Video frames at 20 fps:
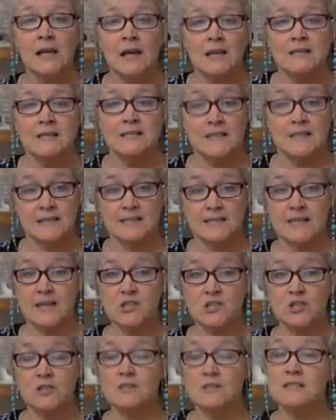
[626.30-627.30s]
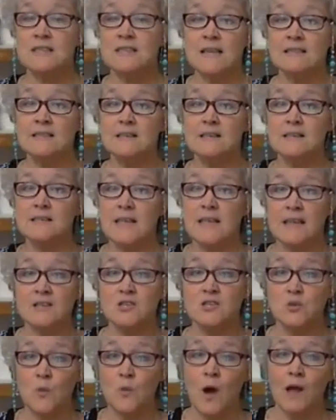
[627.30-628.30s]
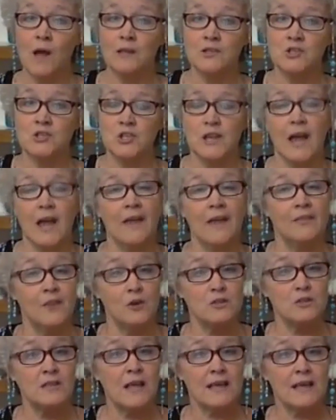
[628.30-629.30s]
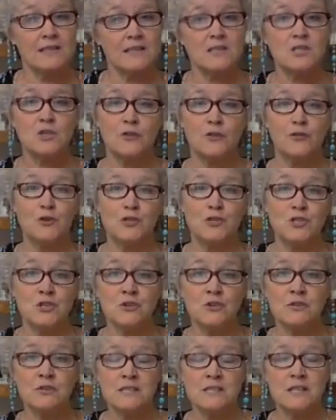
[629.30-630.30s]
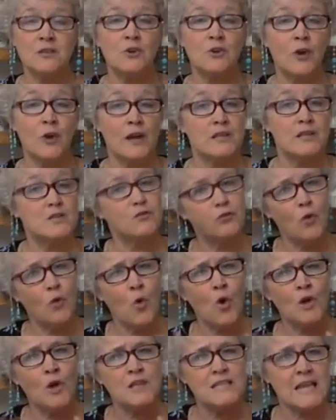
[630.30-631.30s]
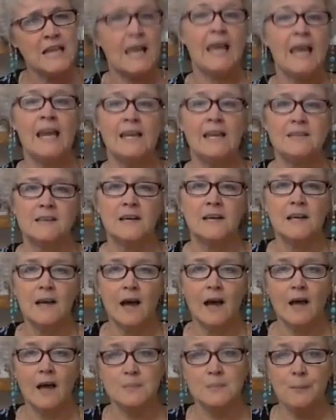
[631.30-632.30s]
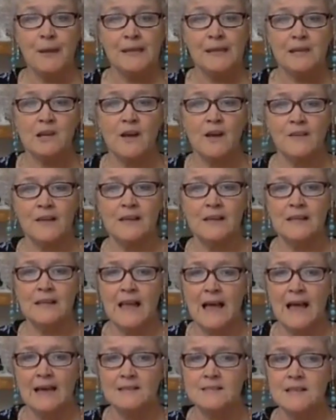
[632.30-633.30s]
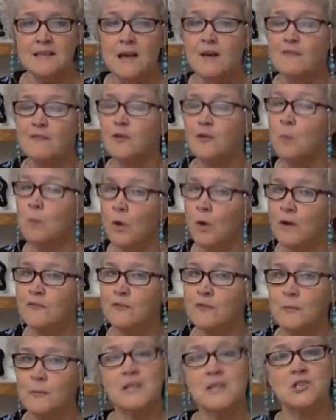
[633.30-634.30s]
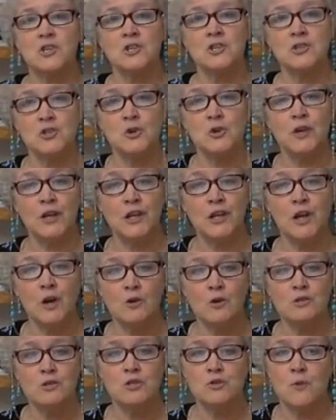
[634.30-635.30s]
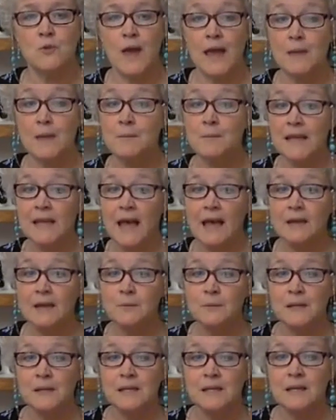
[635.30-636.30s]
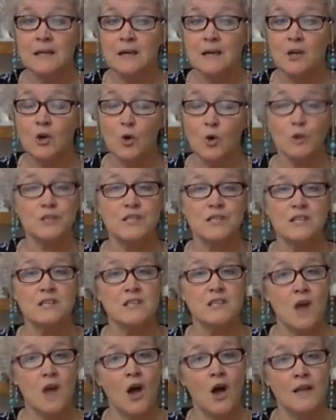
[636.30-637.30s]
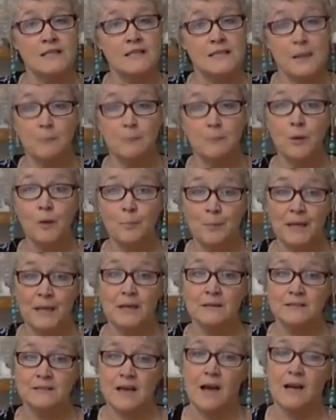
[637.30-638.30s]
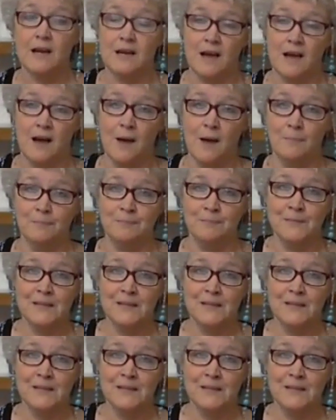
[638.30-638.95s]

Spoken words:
Sensational Senses, and Zoology. And those classes are for students in grades 4 to 8, depending on the class. For more information, you can go to AIM Academy courses on deborahbell.com.